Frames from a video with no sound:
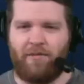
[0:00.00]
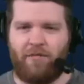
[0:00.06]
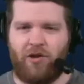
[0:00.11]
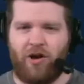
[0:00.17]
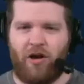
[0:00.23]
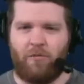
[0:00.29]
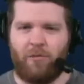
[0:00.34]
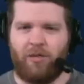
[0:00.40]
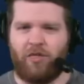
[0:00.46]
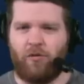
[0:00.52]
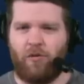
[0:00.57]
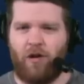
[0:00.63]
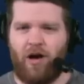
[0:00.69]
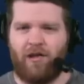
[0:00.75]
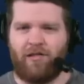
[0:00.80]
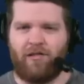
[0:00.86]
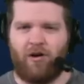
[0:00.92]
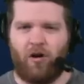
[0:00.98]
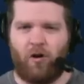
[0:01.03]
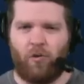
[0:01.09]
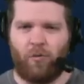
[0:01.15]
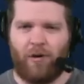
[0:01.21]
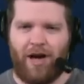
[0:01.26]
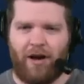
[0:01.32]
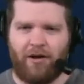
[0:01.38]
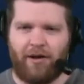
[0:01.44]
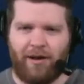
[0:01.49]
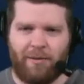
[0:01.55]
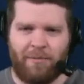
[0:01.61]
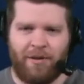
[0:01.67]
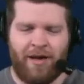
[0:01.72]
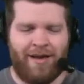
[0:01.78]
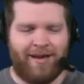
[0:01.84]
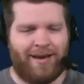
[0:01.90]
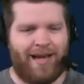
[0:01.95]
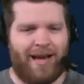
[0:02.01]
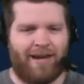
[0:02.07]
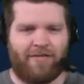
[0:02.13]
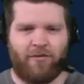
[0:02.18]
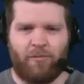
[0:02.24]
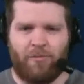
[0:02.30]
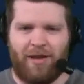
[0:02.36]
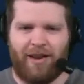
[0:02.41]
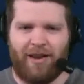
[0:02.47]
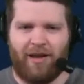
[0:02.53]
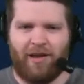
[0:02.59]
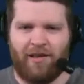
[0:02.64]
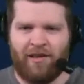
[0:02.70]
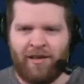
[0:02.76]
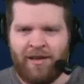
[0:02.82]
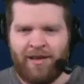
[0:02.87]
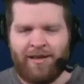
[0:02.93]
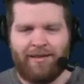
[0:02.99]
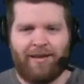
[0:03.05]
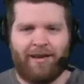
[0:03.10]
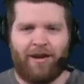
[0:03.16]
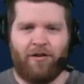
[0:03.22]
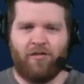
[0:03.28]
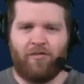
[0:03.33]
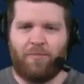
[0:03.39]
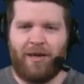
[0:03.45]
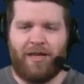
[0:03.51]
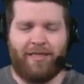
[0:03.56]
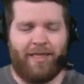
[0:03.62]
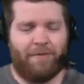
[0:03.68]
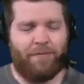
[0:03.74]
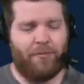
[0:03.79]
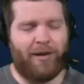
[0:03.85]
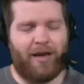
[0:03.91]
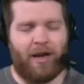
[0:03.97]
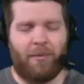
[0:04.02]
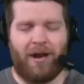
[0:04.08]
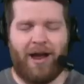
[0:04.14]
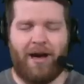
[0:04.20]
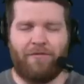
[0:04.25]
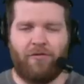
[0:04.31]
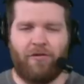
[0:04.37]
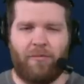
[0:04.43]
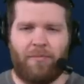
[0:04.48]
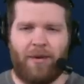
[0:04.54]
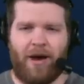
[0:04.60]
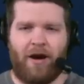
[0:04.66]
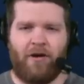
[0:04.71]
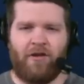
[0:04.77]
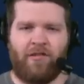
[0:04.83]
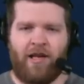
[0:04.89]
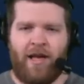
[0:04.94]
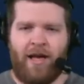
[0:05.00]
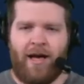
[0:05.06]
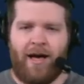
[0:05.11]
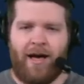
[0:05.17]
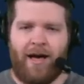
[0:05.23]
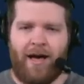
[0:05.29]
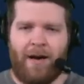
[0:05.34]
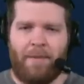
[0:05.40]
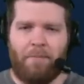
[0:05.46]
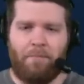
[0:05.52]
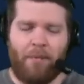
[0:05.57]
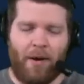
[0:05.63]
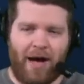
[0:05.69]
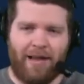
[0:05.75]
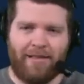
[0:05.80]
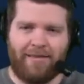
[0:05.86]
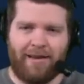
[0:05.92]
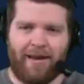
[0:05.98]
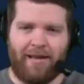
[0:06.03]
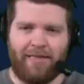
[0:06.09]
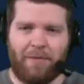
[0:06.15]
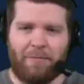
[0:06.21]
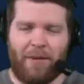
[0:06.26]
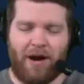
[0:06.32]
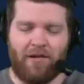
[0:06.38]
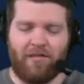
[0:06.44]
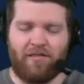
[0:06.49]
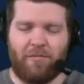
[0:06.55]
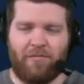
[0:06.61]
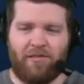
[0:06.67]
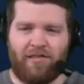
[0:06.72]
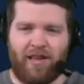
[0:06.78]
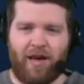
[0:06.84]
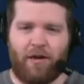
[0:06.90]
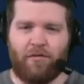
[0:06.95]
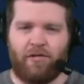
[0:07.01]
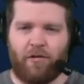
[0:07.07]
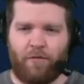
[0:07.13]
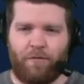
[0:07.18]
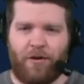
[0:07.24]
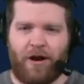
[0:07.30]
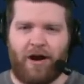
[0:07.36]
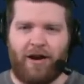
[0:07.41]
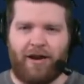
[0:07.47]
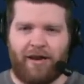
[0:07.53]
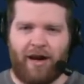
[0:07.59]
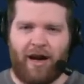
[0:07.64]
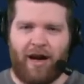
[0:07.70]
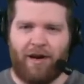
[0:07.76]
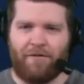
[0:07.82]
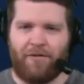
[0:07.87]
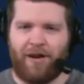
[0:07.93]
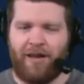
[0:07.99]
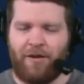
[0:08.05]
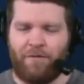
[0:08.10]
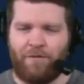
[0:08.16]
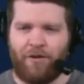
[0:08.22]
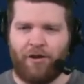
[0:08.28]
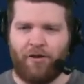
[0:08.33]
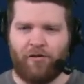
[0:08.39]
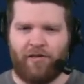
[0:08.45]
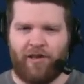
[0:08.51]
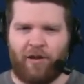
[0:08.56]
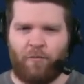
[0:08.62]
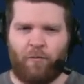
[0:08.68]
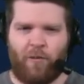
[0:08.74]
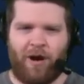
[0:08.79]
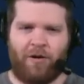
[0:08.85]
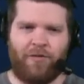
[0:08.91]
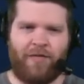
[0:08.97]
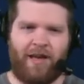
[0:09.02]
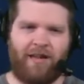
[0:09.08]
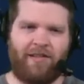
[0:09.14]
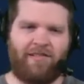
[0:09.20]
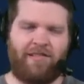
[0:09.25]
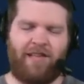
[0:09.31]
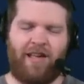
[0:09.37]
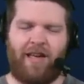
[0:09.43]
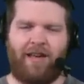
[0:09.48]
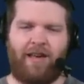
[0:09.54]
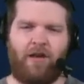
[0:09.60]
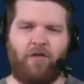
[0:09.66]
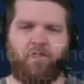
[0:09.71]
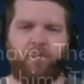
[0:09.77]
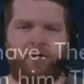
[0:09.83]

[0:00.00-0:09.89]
have done with the roster around him. National media, you know, has been they've been coming after the Bears, uh, but uh, the Bears themselves are very confident in Fields and where they sit. Here's